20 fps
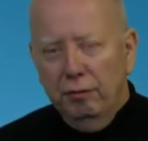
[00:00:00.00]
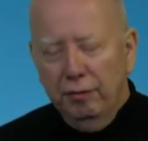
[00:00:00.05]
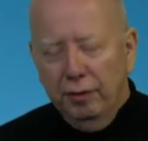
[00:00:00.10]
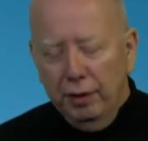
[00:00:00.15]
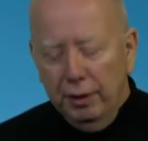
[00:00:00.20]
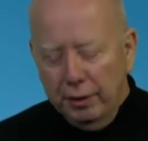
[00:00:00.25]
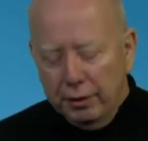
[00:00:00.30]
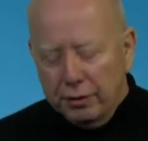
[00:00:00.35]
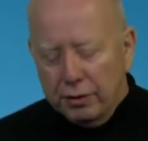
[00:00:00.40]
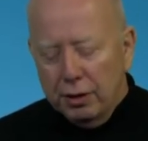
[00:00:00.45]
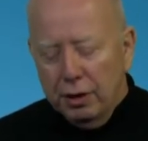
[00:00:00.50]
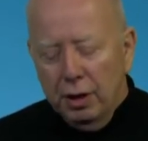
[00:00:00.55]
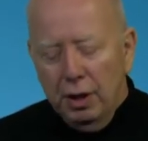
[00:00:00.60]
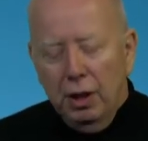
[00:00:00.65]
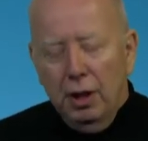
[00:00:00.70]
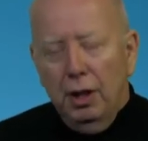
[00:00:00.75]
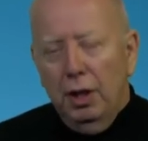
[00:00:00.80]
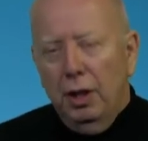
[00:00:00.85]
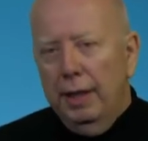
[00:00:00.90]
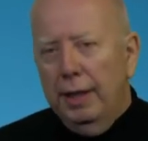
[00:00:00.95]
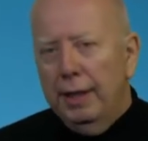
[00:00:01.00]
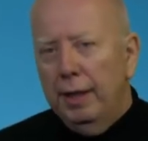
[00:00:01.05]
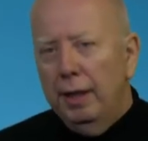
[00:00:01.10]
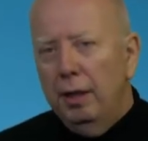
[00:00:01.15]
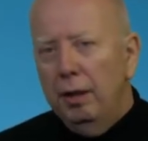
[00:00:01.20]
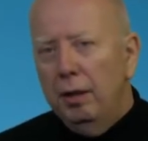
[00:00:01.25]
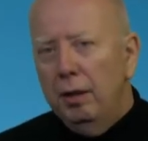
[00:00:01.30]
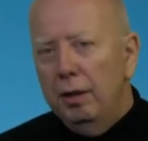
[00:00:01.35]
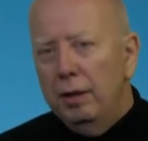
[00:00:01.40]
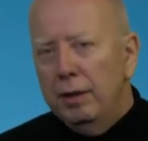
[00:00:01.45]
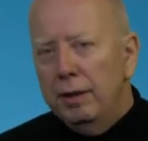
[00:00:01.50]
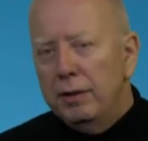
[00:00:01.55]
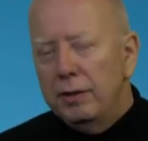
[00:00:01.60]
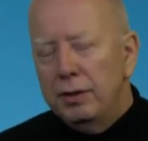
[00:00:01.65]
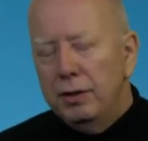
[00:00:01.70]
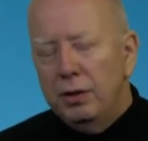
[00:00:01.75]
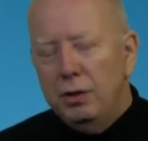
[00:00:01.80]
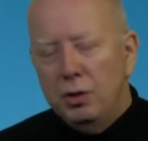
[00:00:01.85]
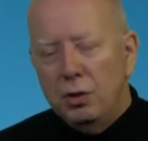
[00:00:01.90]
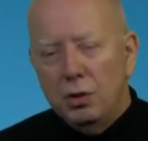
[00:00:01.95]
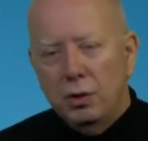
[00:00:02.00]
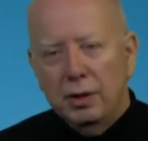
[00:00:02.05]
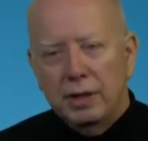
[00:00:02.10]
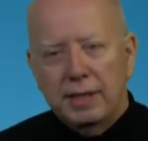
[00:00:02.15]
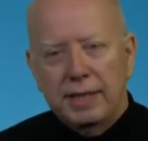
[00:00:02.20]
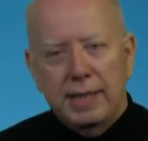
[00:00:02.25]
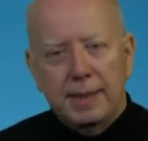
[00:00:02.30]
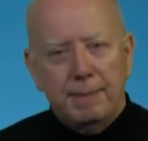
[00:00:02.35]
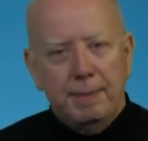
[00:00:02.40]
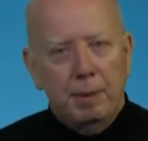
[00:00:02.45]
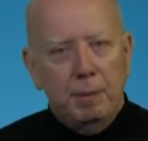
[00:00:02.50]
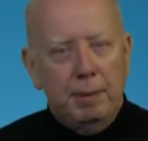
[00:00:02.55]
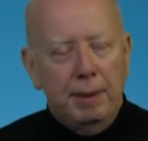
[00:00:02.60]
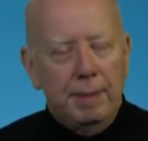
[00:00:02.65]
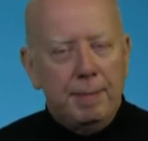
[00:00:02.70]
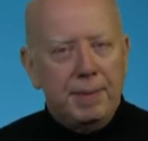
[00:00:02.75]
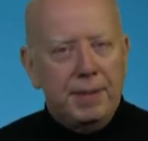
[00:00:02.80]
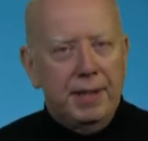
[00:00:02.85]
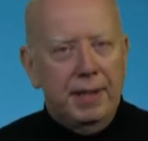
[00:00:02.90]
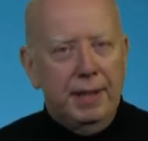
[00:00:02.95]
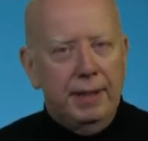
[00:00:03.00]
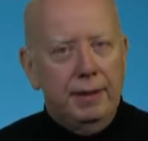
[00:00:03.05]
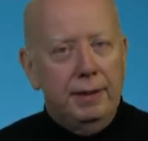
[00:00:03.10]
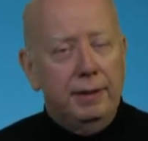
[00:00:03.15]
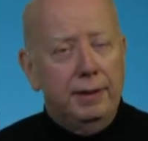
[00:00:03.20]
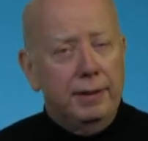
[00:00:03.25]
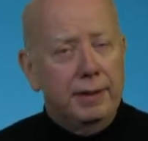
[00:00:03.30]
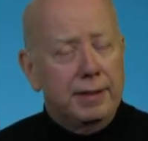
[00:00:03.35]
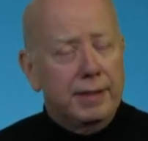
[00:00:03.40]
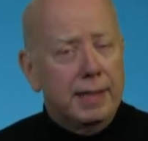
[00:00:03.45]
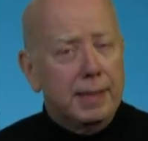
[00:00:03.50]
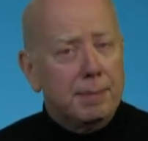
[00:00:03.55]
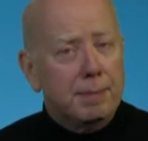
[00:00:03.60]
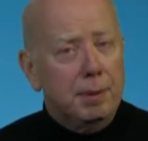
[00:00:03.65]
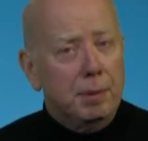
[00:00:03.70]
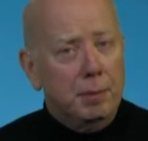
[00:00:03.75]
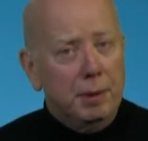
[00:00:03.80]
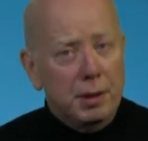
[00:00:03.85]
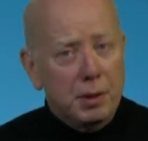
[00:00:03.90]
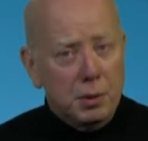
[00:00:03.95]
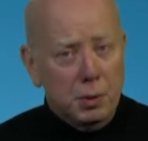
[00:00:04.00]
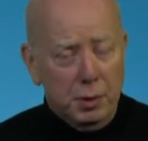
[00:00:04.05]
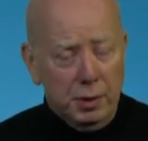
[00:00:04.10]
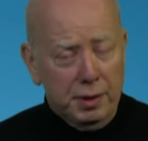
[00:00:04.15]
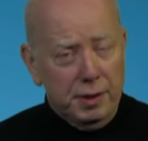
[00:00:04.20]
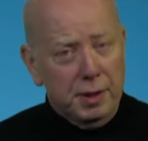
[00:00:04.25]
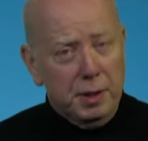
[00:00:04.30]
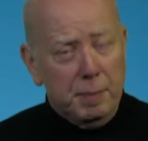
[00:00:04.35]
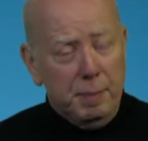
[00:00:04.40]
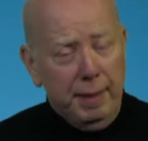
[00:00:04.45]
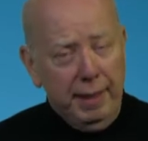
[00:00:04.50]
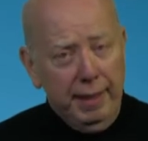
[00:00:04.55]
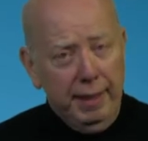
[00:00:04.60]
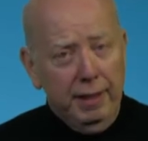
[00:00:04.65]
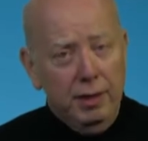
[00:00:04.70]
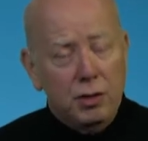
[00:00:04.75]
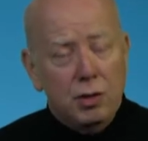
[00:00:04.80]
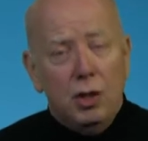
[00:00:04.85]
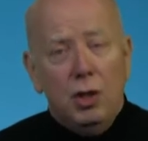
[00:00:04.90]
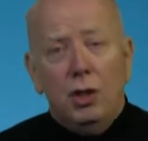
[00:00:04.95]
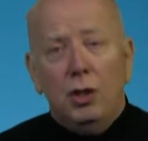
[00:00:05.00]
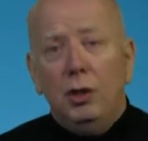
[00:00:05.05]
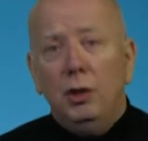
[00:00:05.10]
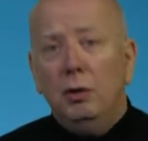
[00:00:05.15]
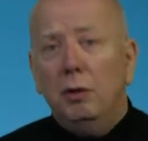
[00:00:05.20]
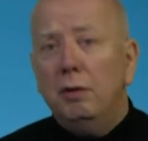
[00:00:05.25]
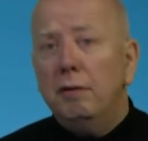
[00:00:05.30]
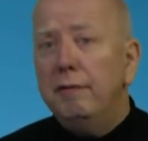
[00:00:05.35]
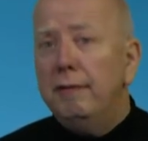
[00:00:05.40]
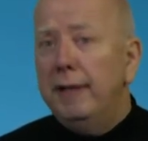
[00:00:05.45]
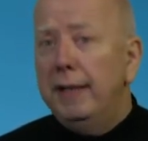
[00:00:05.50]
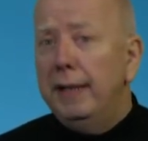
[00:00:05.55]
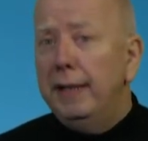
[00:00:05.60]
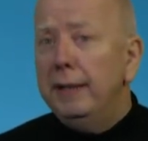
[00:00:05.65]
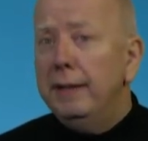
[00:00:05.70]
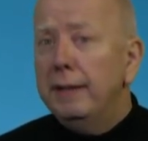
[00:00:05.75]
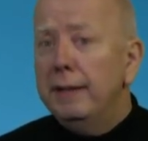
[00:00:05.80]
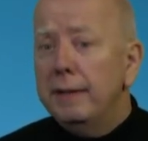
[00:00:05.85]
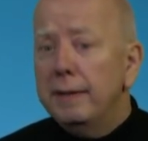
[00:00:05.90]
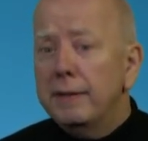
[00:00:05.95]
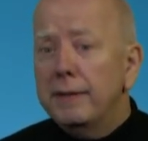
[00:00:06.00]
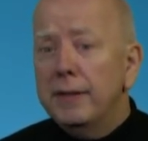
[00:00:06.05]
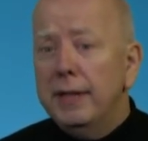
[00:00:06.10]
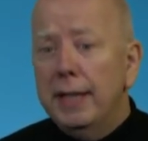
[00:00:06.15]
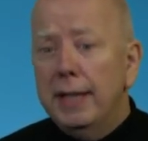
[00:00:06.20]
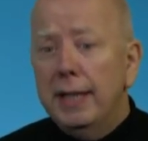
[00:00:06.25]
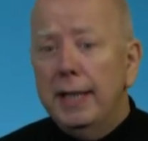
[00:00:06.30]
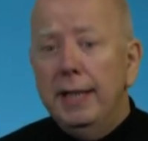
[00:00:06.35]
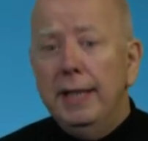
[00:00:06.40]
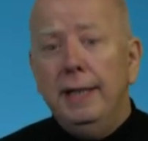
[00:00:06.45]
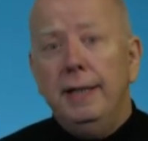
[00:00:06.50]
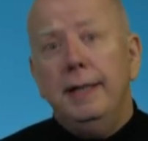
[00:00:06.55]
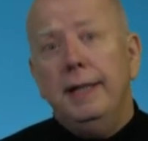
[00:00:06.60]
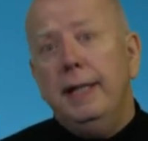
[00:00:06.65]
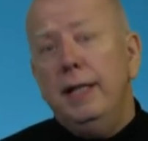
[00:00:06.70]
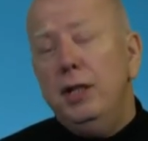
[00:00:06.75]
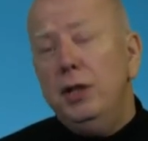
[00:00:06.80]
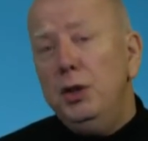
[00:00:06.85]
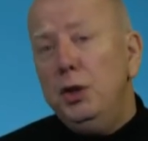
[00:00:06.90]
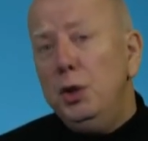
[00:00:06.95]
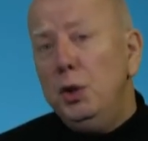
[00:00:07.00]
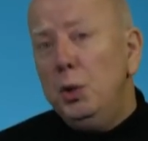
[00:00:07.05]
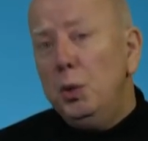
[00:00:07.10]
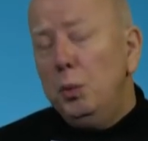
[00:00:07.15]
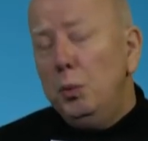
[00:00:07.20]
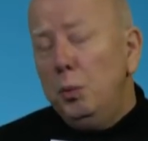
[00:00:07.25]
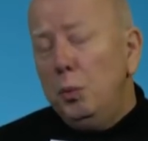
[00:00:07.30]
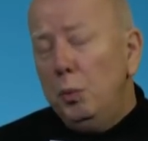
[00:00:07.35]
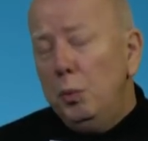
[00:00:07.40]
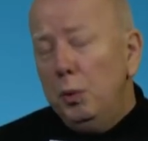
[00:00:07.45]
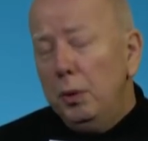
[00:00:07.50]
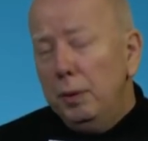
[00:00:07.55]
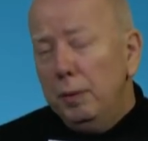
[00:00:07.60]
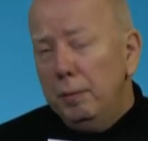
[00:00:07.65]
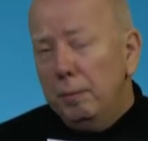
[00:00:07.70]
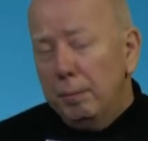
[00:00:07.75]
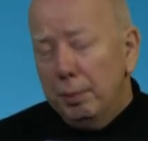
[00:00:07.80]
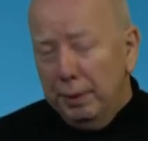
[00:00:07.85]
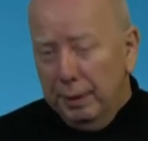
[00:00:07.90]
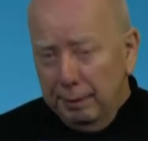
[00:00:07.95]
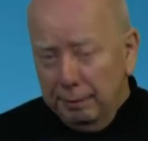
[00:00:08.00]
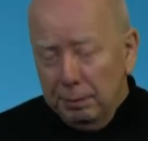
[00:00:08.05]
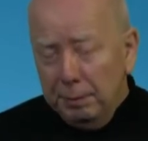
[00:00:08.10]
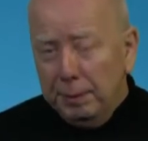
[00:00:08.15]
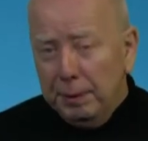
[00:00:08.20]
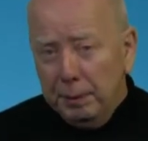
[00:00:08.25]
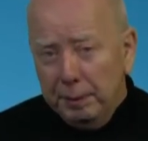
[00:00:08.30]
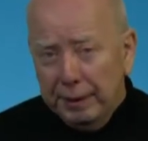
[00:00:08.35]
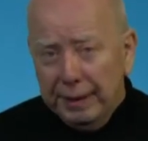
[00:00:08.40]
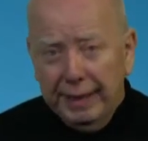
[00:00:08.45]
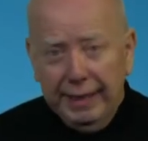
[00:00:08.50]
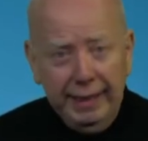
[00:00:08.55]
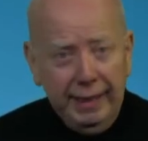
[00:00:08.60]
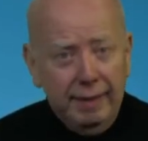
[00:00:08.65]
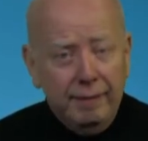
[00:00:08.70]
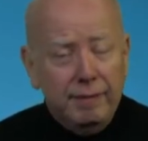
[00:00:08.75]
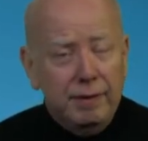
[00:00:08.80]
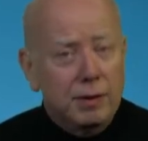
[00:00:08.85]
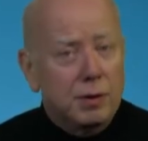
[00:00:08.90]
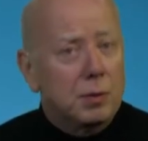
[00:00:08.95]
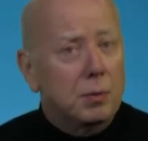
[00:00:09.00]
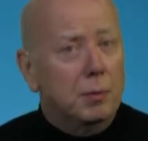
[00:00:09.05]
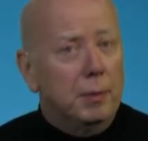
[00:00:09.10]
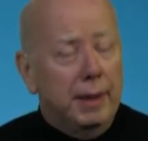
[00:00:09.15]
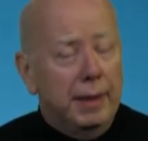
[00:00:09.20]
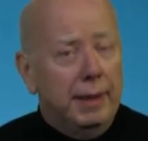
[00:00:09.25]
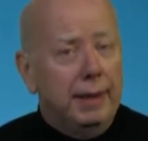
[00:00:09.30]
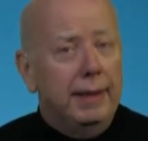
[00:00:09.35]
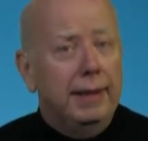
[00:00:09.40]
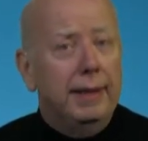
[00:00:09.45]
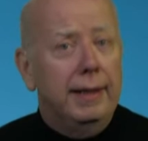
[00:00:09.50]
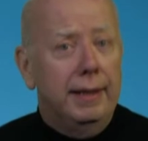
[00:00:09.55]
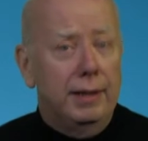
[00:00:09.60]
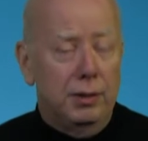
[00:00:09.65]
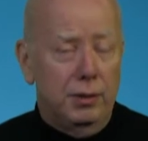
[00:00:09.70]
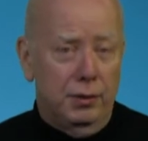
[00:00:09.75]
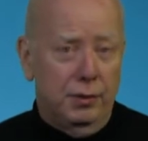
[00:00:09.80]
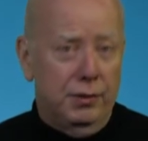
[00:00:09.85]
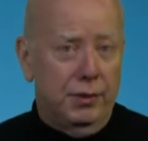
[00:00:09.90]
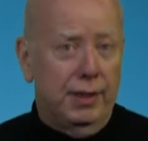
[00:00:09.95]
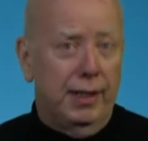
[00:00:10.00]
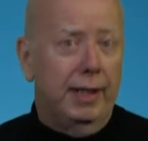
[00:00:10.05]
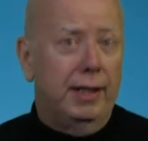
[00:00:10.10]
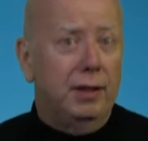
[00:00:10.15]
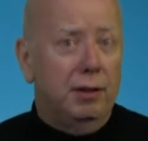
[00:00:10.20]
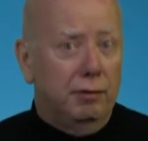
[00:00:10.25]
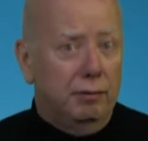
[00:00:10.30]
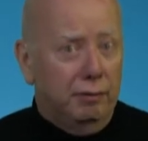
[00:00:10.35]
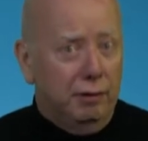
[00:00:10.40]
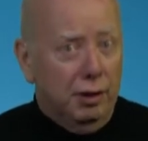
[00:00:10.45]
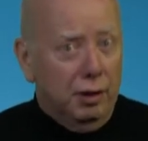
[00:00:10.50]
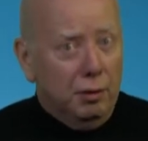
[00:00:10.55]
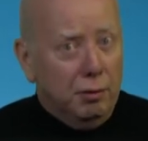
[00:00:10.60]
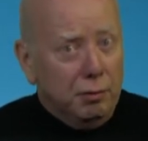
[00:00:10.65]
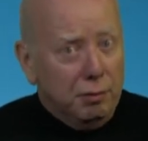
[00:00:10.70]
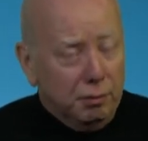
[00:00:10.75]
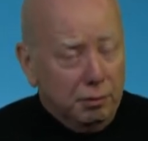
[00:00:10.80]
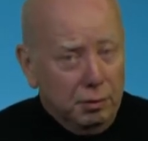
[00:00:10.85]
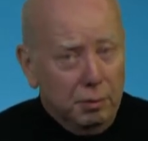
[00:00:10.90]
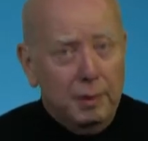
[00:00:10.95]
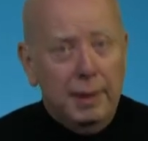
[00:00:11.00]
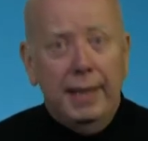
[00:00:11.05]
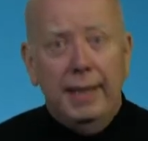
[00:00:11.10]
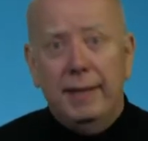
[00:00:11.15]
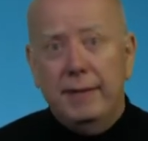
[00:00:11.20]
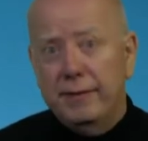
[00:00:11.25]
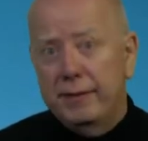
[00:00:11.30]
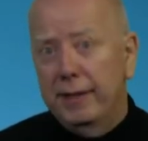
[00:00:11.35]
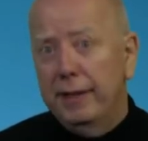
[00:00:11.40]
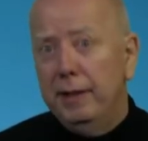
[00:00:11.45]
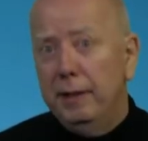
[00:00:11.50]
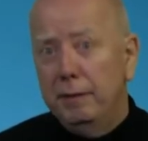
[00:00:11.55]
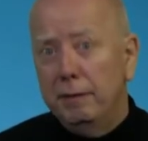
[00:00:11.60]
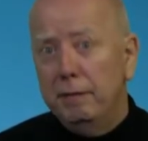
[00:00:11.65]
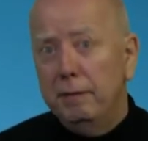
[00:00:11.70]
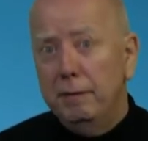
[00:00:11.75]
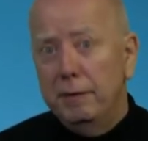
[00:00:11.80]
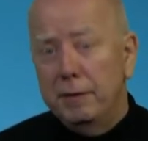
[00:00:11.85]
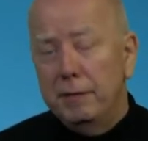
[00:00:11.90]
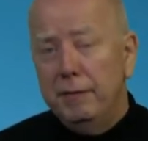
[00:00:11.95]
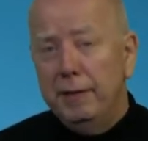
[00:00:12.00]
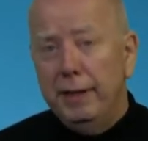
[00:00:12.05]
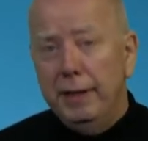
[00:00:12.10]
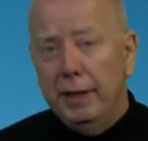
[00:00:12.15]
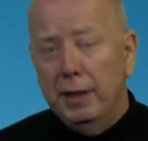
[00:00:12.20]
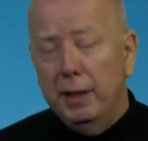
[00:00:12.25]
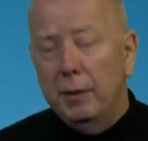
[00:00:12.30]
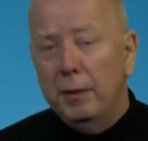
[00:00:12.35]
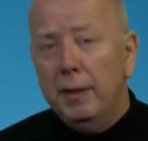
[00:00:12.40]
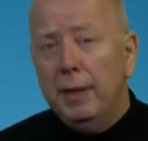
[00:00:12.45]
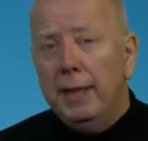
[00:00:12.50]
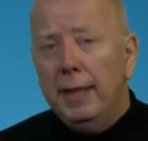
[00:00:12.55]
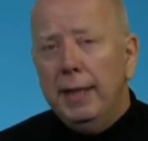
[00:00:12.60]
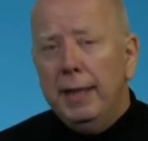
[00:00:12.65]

First, at our institutional assessment website on the assessment resources page, you'll find this guide, and you would probably want to have this ready and at your side to go through as I go through this video.